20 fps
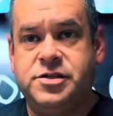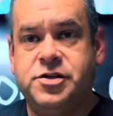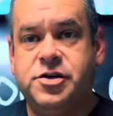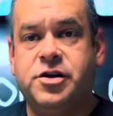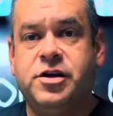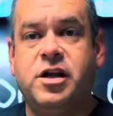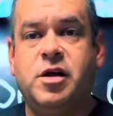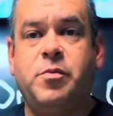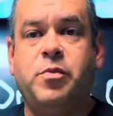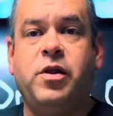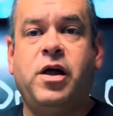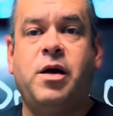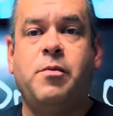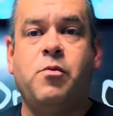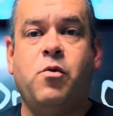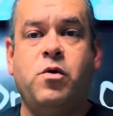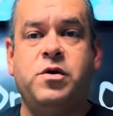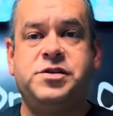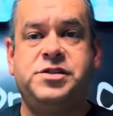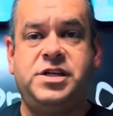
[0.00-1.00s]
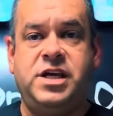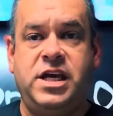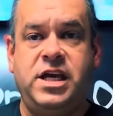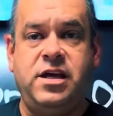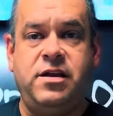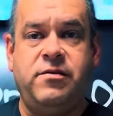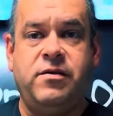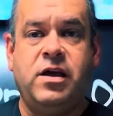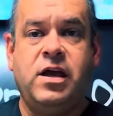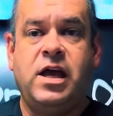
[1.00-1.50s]
You're gonna apply moist
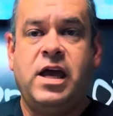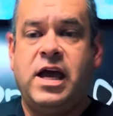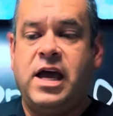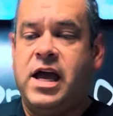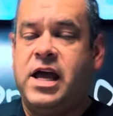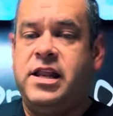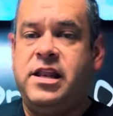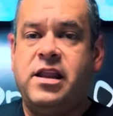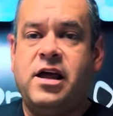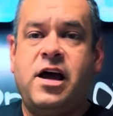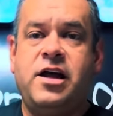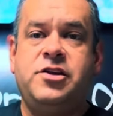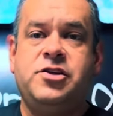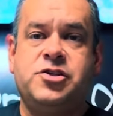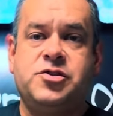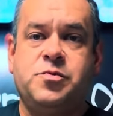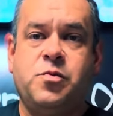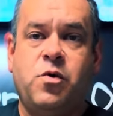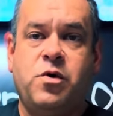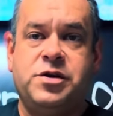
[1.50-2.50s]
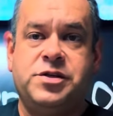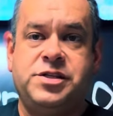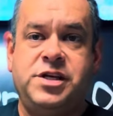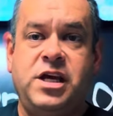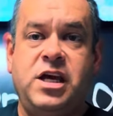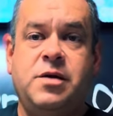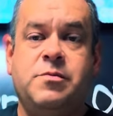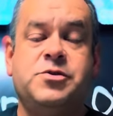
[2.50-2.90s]
heat, and not just moist heat,